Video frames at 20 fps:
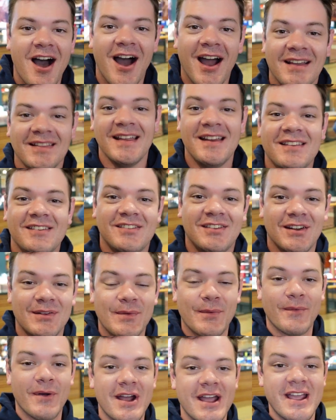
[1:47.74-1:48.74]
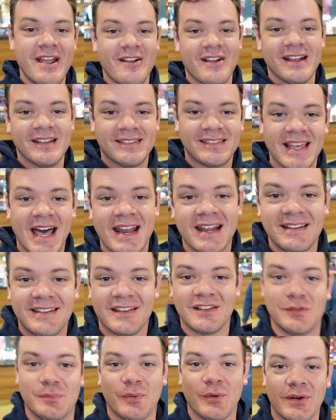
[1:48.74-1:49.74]
All right, ladies and gentlemen, we're here inside of
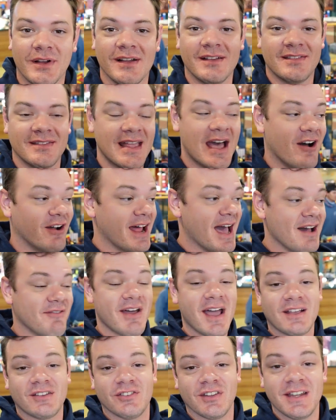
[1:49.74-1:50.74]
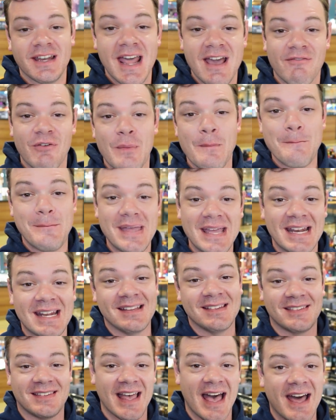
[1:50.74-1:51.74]
Dick's Sporting Goods now, and I've actually never been
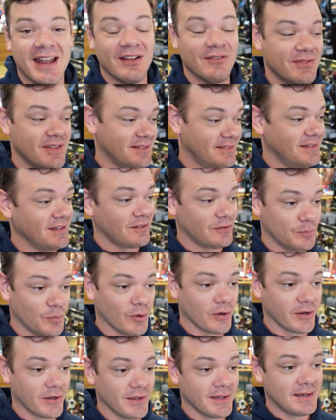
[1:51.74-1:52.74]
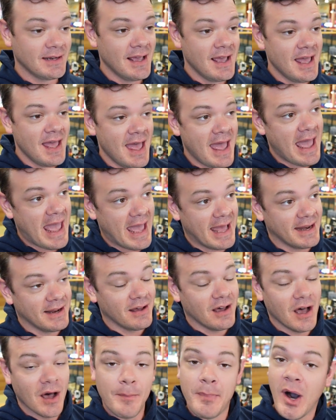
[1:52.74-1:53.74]
inside of this Dick's Sporting Goods, and
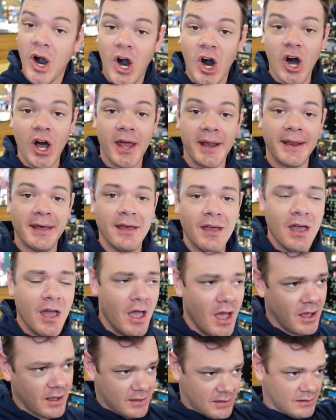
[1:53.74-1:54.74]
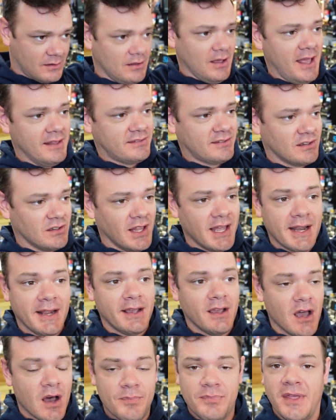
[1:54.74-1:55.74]
upon
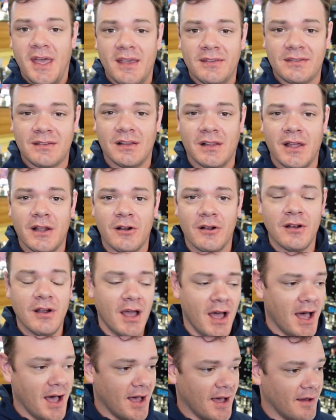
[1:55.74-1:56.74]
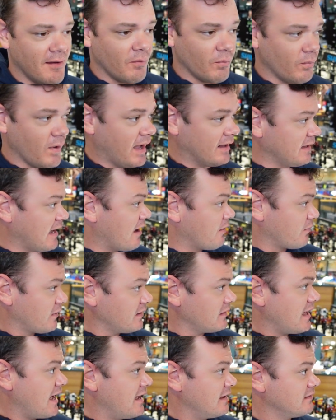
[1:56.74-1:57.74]
escalating up the escalator, I
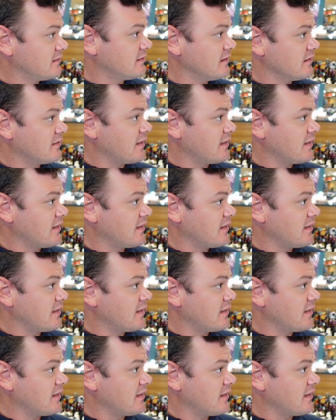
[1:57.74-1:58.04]
realized